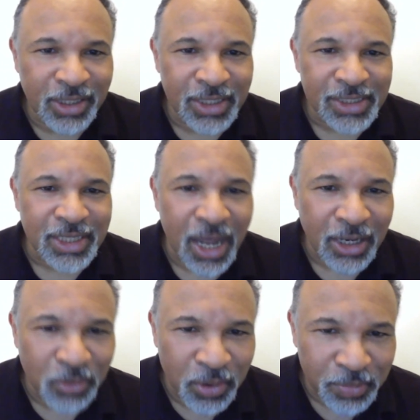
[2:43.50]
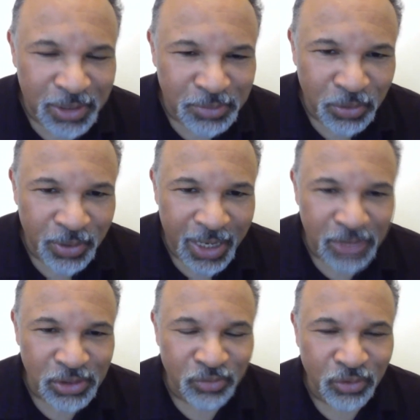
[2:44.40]
Scala won Best Supporting
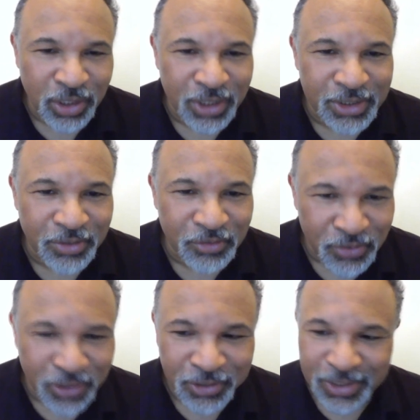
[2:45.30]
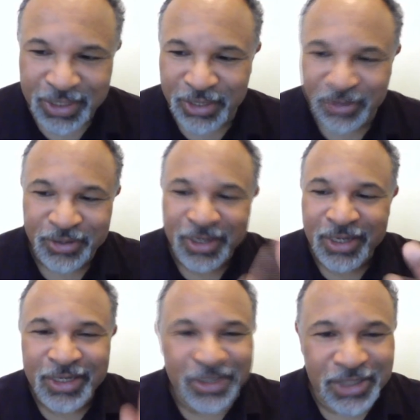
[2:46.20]
Actress for Lilies of the Field, and here
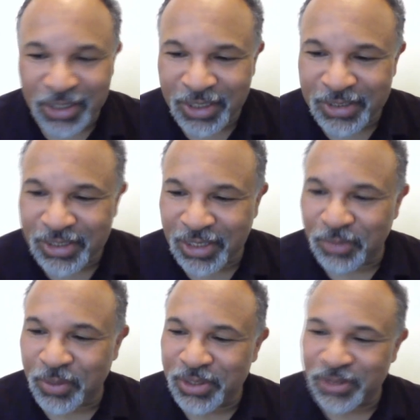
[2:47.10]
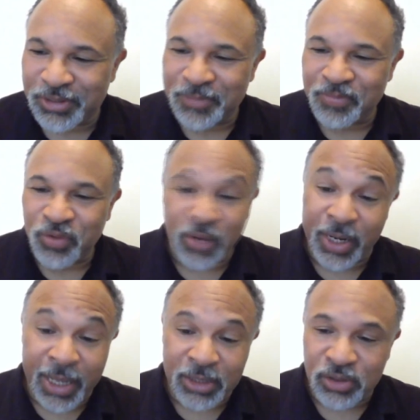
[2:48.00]
Shelley Winters,
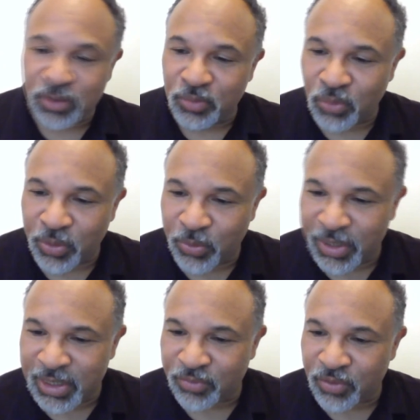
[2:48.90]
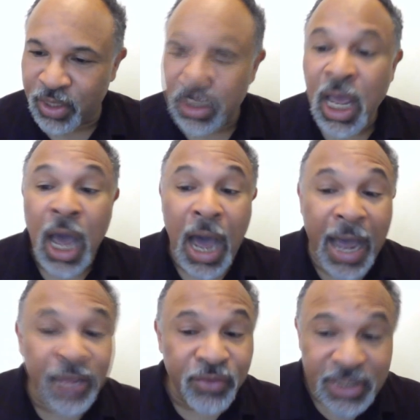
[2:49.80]
great actress, wins it for this.
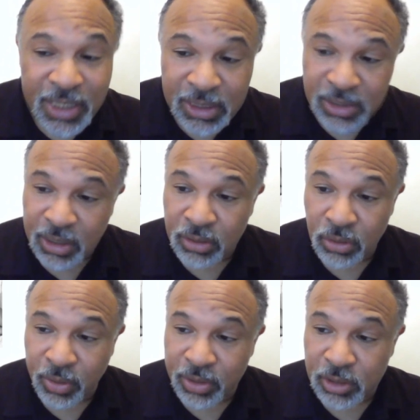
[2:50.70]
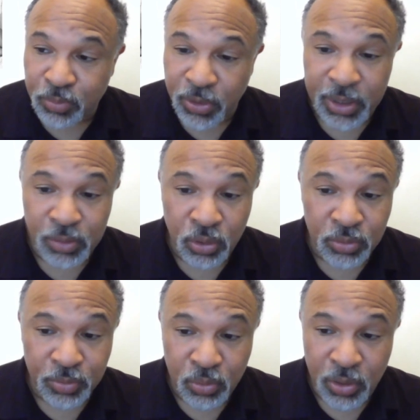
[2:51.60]
Ivan Dixon, who at this point had
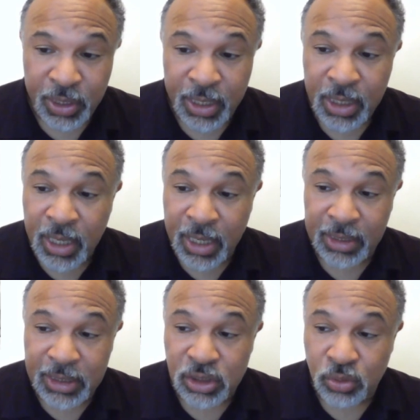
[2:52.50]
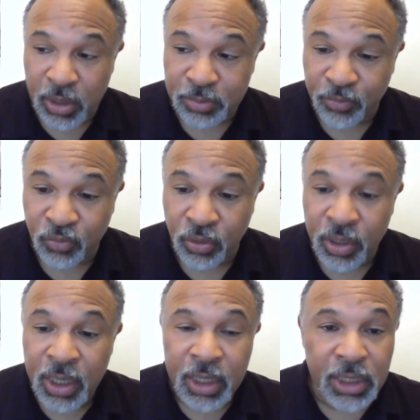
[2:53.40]
worked with Poitier at least twice
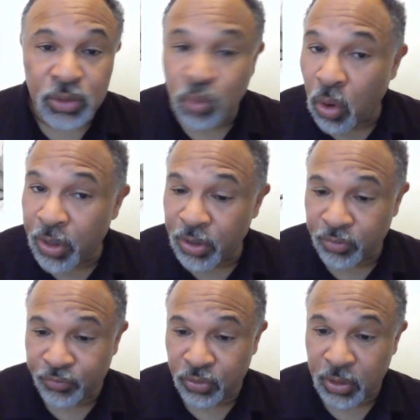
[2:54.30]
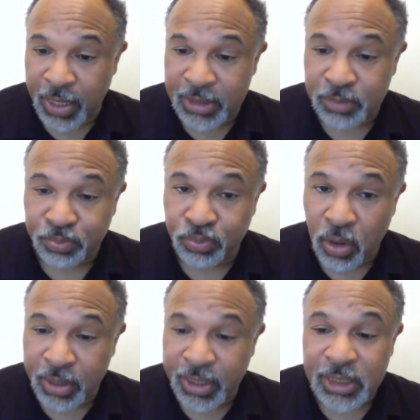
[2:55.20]
before, is wonderful as
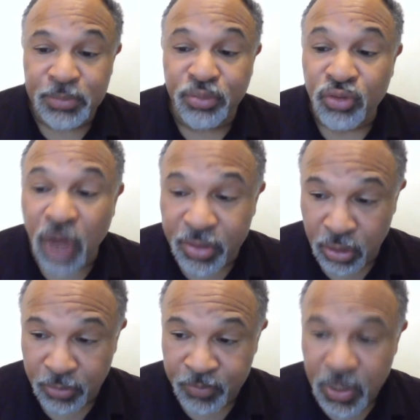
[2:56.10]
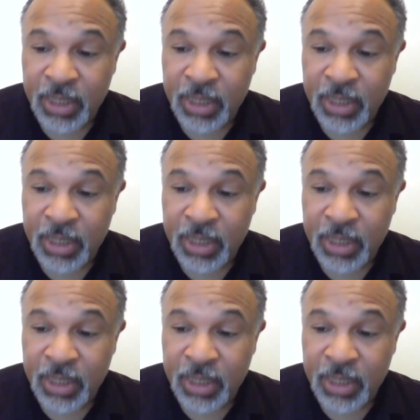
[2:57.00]
Poitier's brother.